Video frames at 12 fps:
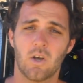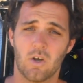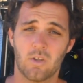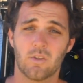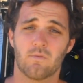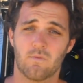
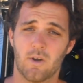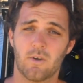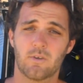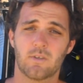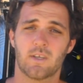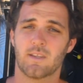on the
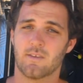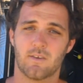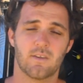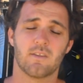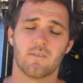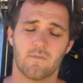road, it's
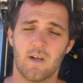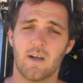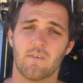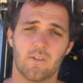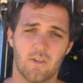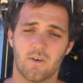going to
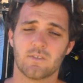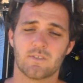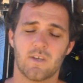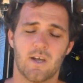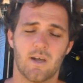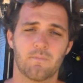survive a long
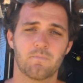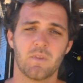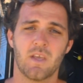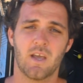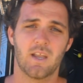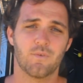time.
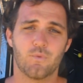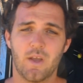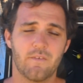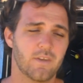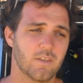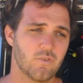And if we
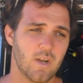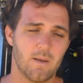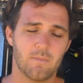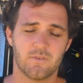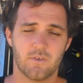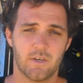have any
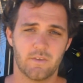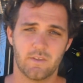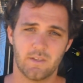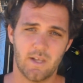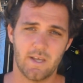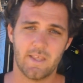dramas or
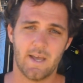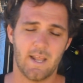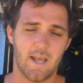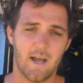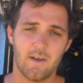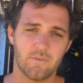anything like
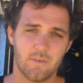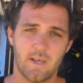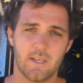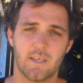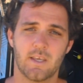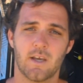that after
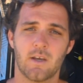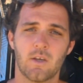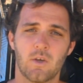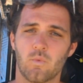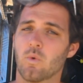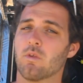that year,
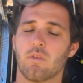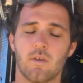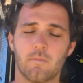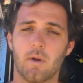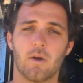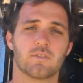we'll
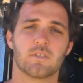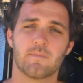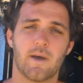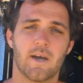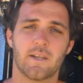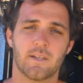still post
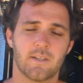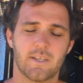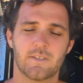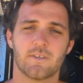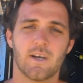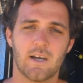about it and
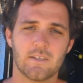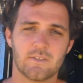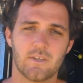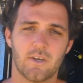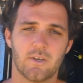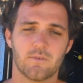let you guys
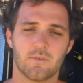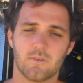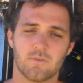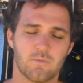know, because,